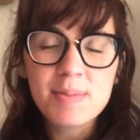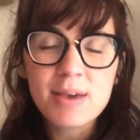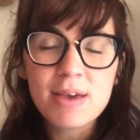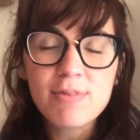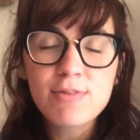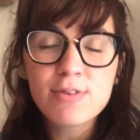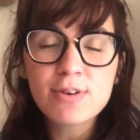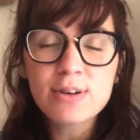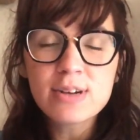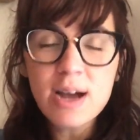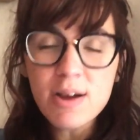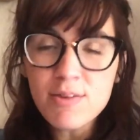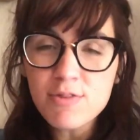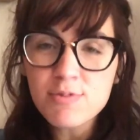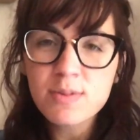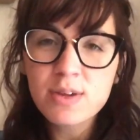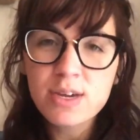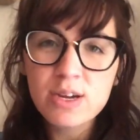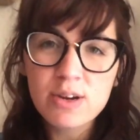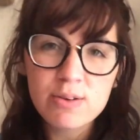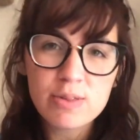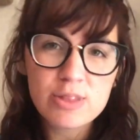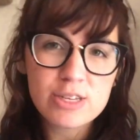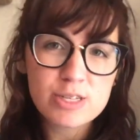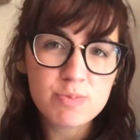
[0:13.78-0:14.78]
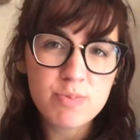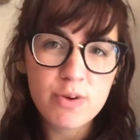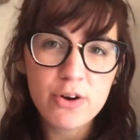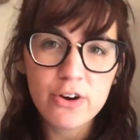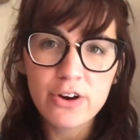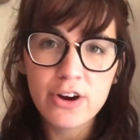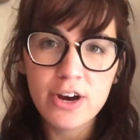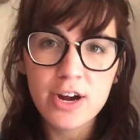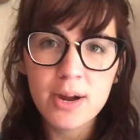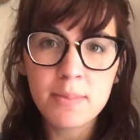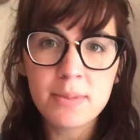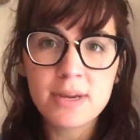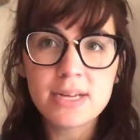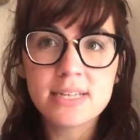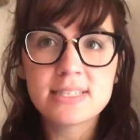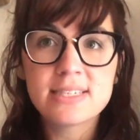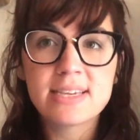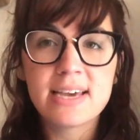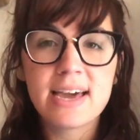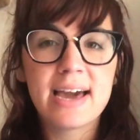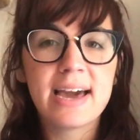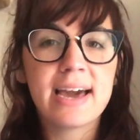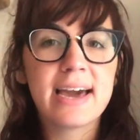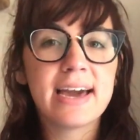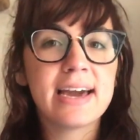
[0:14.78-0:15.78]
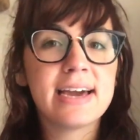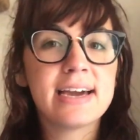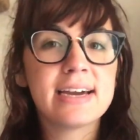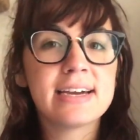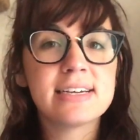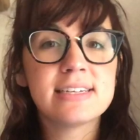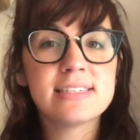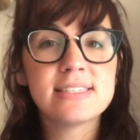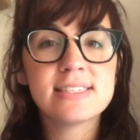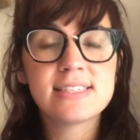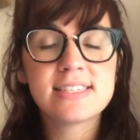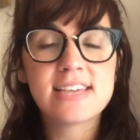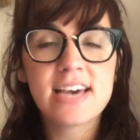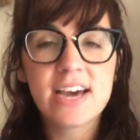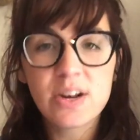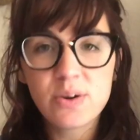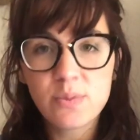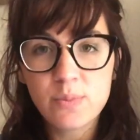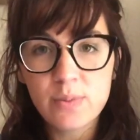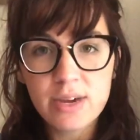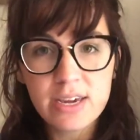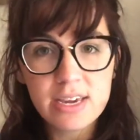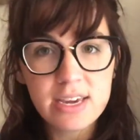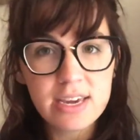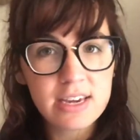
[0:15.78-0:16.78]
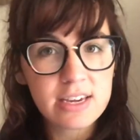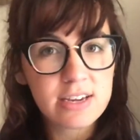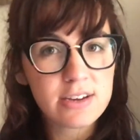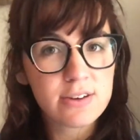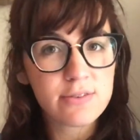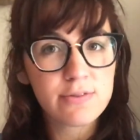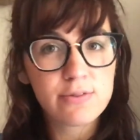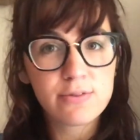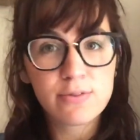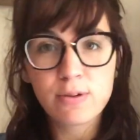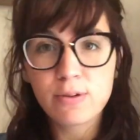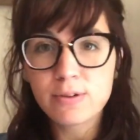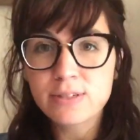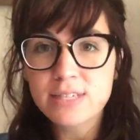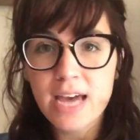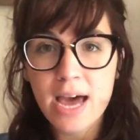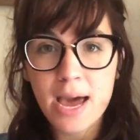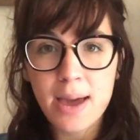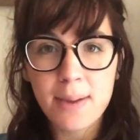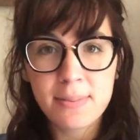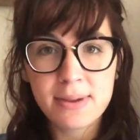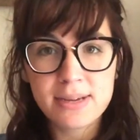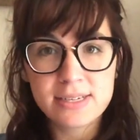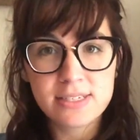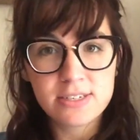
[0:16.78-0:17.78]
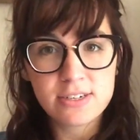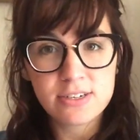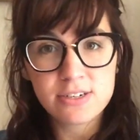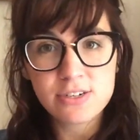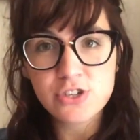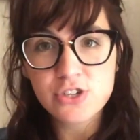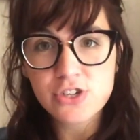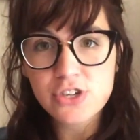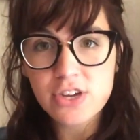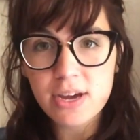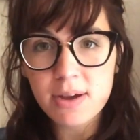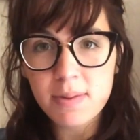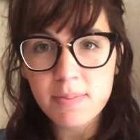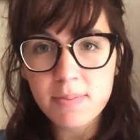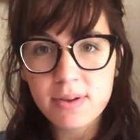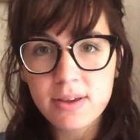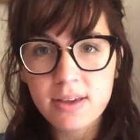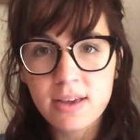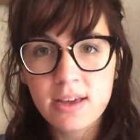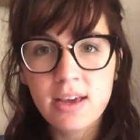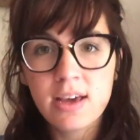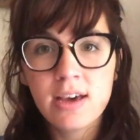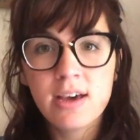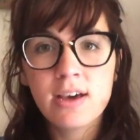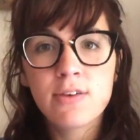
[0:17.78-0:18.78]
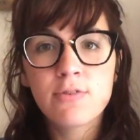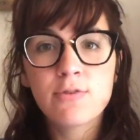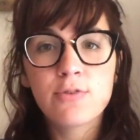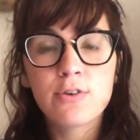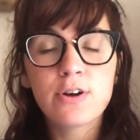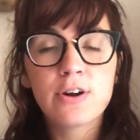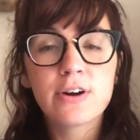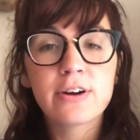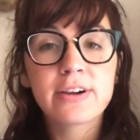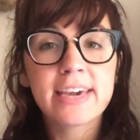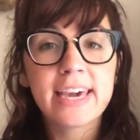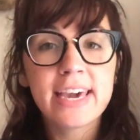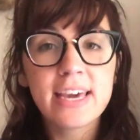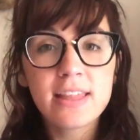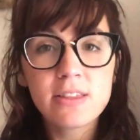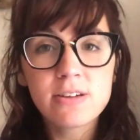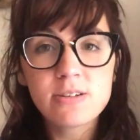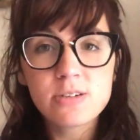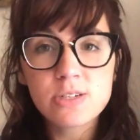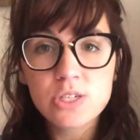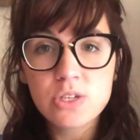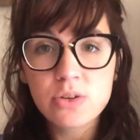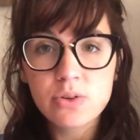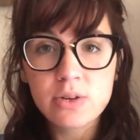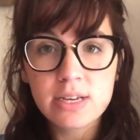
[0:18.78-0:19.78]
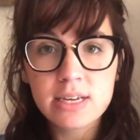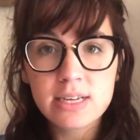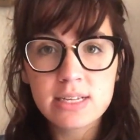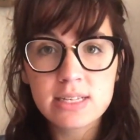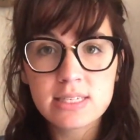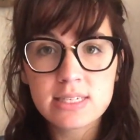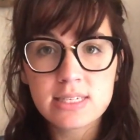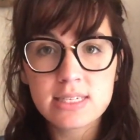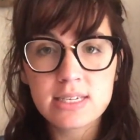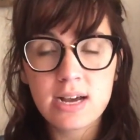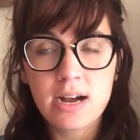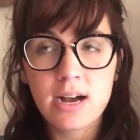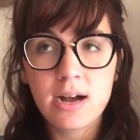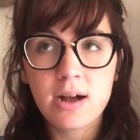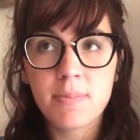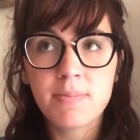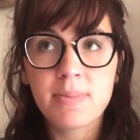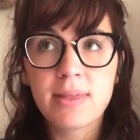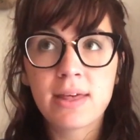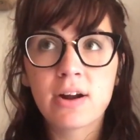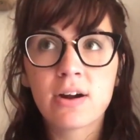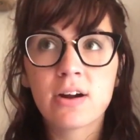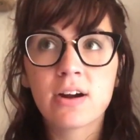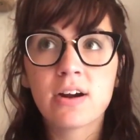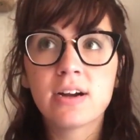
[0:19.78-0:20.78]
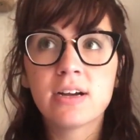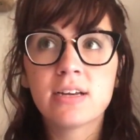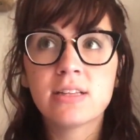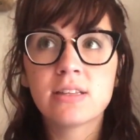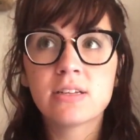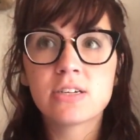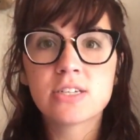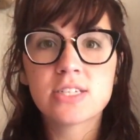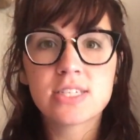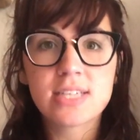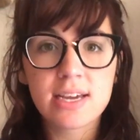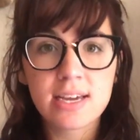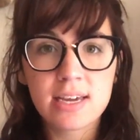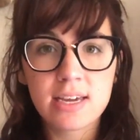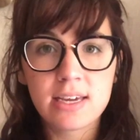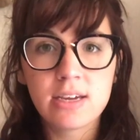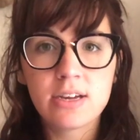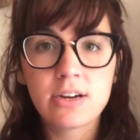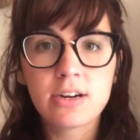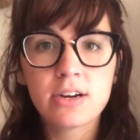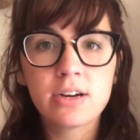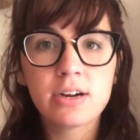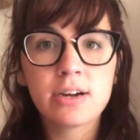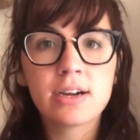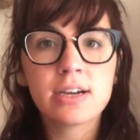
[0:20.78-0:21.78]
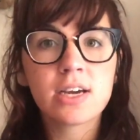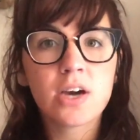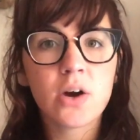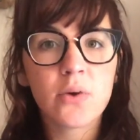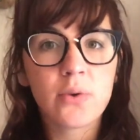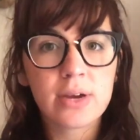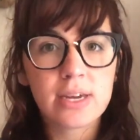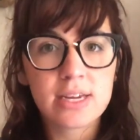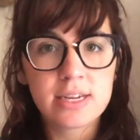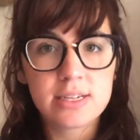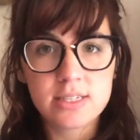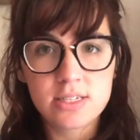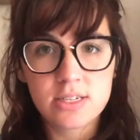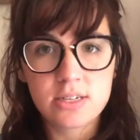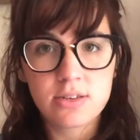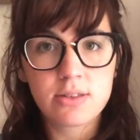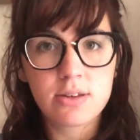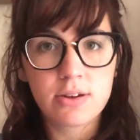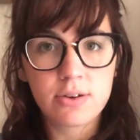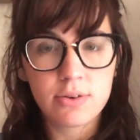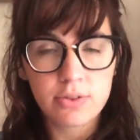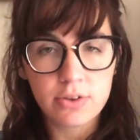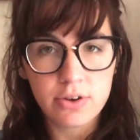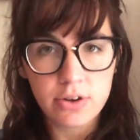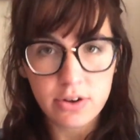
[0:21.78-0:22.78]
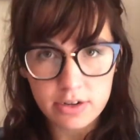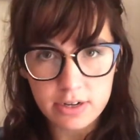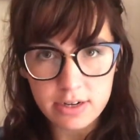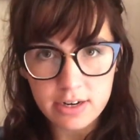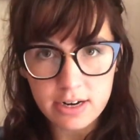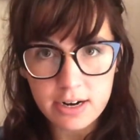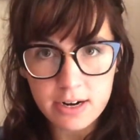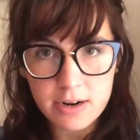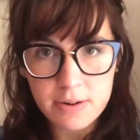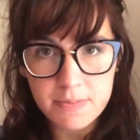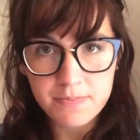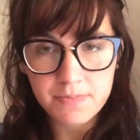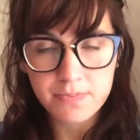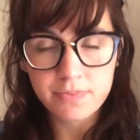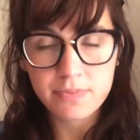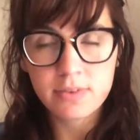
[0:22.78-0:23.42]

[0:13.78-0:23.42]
If you're not familiar with this program, it's a 10-week full-time internship for Candler students that are in their second year and going into their third year.